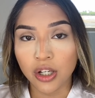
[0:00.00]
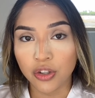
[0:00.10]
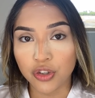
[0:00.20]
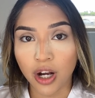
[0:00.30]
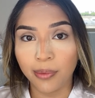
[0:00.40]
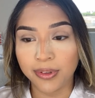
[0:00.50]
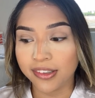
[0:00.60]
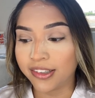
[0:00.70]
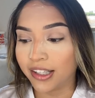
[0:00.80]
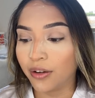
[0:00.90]
jobs and
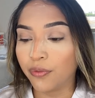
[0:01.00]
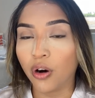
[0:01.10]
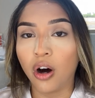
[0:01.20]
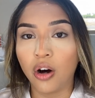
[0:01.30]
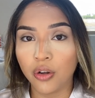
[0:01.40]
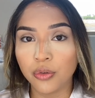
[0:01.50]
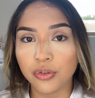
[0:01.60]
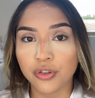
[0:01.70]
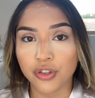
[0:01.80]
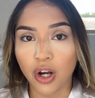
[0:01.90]
stuff. Well, all
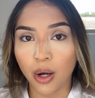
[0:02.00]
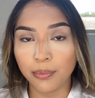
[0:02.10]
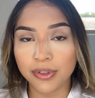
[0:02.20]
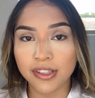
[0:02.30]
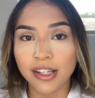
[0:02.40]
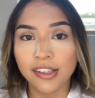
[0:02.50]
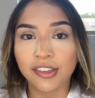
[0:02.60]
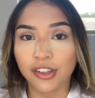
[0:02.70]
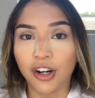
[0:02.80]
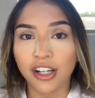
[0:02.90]
those jobs
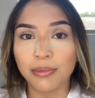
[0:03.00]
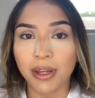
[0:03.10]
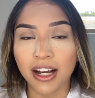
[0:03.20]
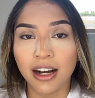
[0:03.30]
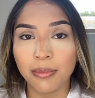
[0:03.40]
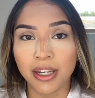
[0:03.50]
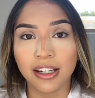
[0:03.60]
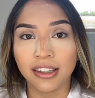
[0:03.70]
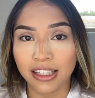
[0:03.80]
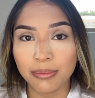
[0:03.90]
started becoming
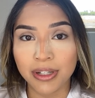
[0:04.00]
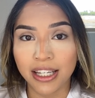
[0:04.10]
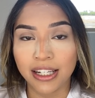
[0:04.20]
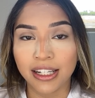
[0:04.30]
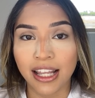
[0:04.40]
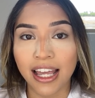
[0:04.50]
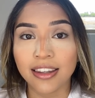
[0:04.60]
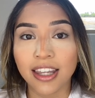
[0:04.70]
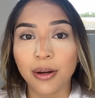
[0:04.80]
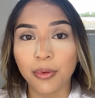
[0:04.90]
eliminated
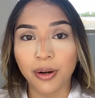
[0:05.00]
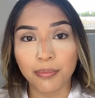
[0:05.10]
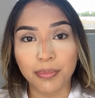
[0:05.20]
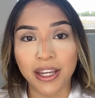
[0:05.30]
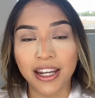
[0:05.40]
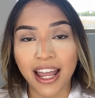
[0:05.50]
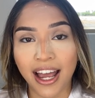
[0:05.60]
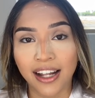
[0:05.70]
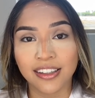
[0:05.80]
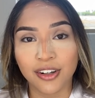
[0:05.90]
and they were being
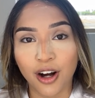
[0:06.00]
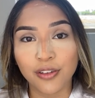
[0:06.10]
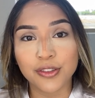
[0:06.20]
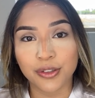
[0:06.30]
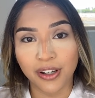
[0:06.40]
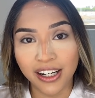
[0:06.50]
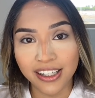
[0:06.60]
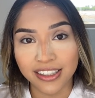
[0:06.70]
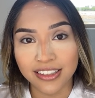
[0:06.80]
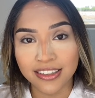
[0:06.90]
handed off to
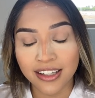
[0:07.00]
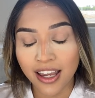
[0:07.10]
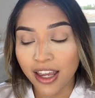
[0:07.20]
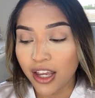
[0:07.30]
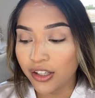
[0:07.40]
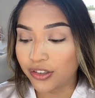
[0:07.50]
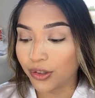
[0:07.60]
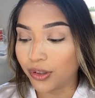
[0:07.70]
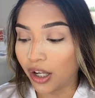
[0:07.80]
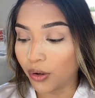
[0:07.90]
us. So
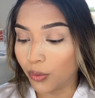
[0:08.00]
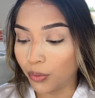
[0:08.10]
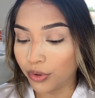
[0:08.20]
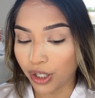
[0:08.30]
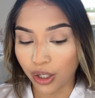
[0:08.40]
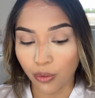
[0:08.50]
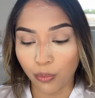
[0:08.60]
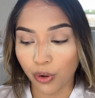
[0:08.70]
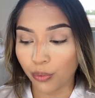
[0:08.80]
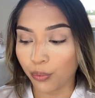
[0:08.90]
not only
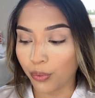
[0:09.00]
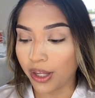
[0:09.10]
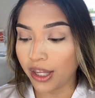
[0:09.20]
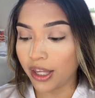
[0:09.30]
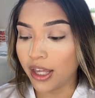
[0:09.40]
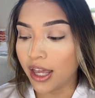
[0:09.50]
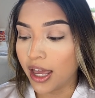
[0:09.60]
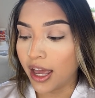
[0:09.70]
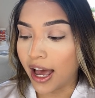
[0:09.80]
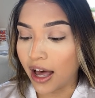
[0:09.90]
were we
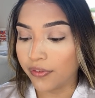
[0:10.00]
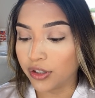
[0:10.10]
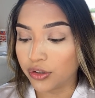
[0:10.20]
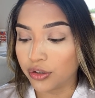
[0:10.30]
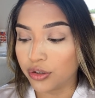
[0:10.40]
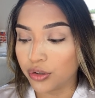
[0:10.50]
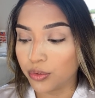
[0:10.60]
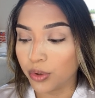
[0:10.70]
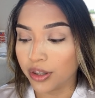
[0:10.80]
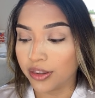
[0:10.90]
having to
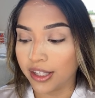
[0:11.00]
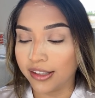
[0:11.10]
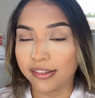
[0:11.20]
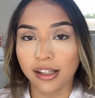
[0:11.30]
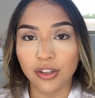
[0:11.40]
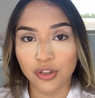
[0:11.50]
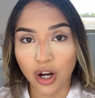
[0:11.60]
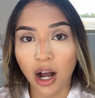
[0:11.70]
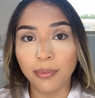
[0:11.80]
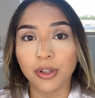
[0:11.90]
do these
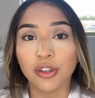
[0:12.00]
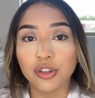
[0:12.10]
jobs on